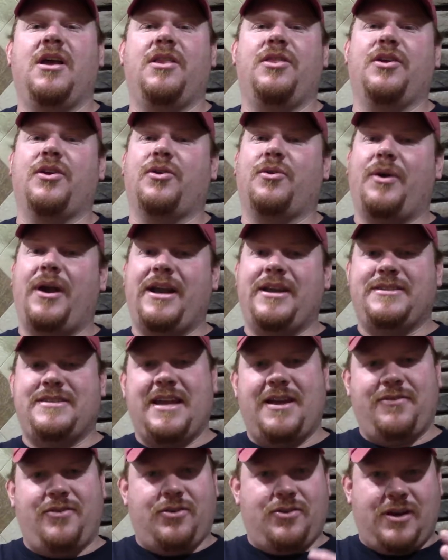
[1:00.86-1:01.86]
The grates
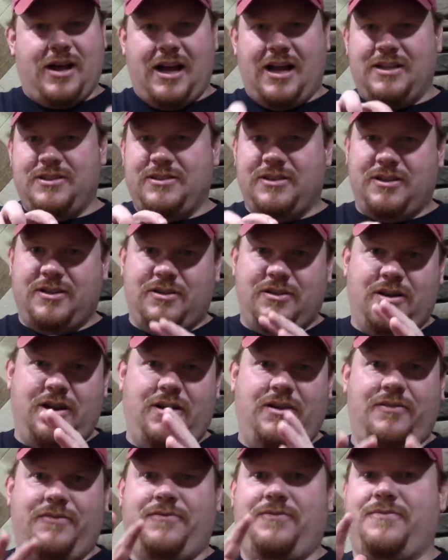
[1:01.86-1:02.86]
have all kinds
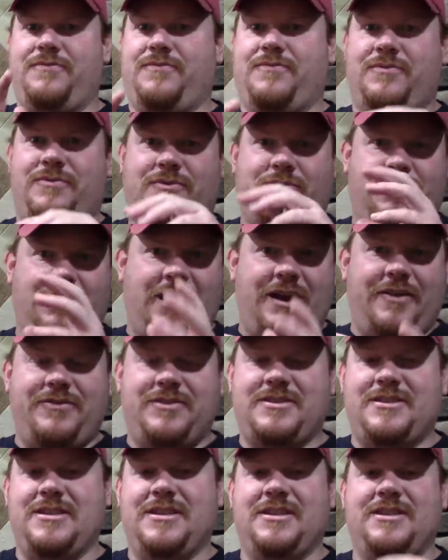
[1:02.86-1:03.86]
of
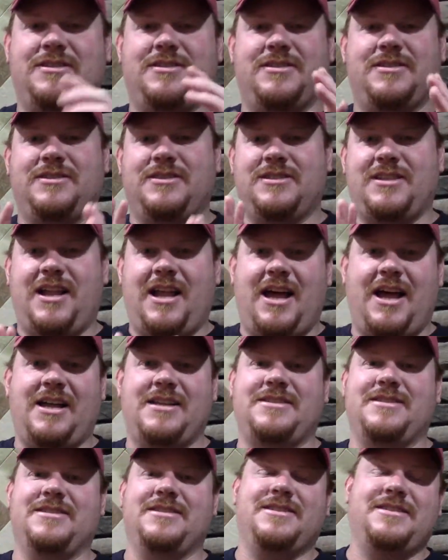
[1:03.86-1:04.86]
crevices and
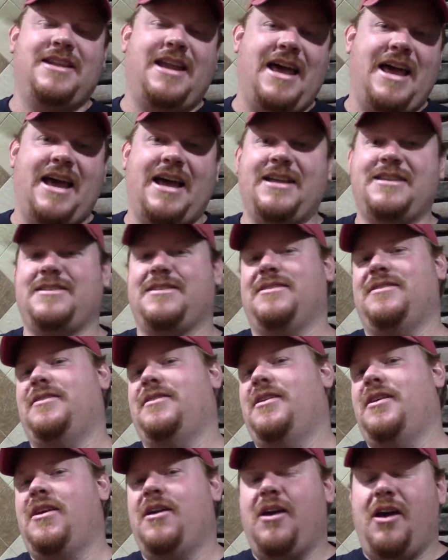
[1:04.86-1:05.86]
slots and slats and
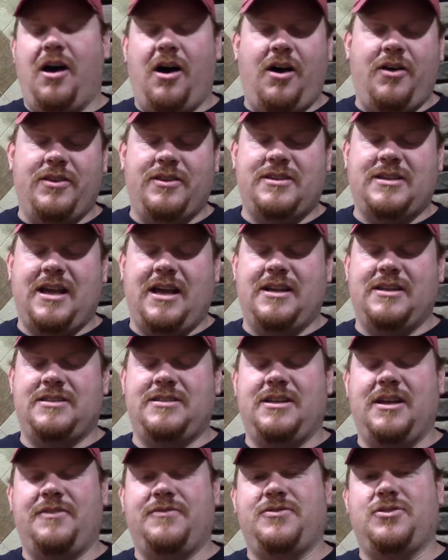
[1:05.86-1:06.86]
all this kind of
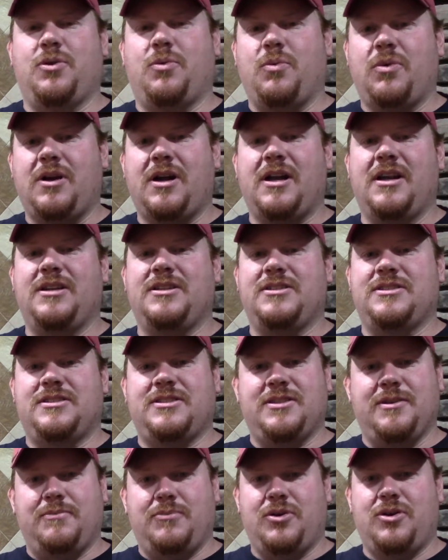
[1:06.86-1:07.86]
stuff. So we're going to just
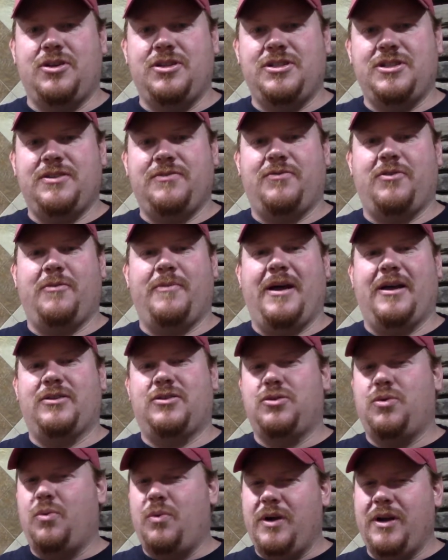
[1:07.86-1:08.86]
submerge it for about
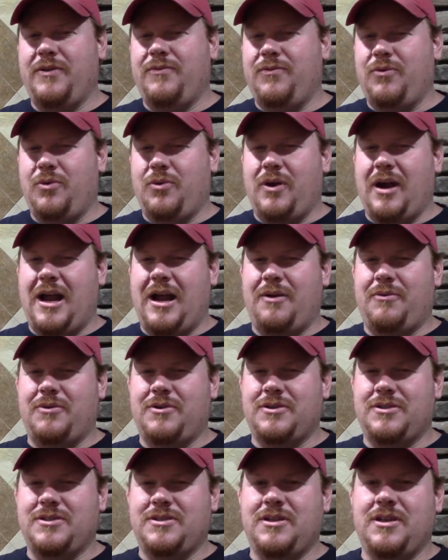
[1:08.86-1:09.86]
24
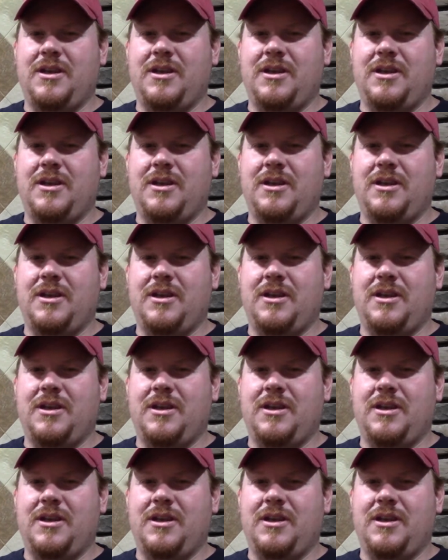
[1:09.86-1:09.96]
hours.